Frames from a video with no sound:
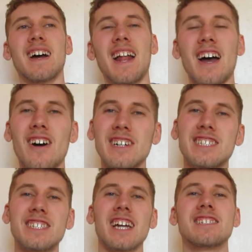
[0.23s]
Hello,
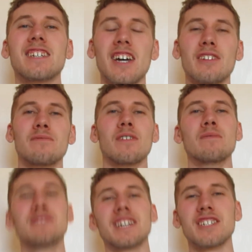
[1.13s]
it's Jason
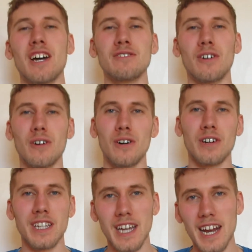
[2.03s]
from
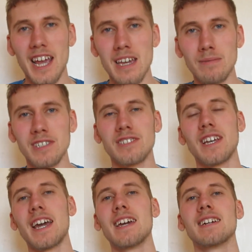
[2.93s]
digiknow.org and
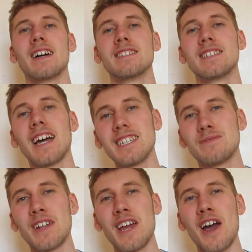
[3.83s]
DaDaABC, and today's
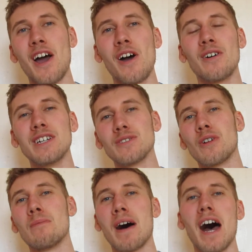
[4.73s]
video is
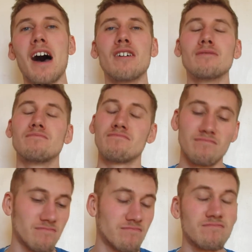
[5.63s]
all about
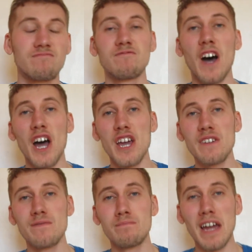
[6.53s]

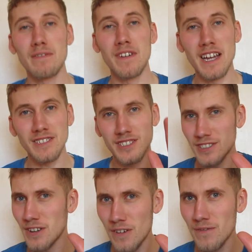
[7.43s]
five benefits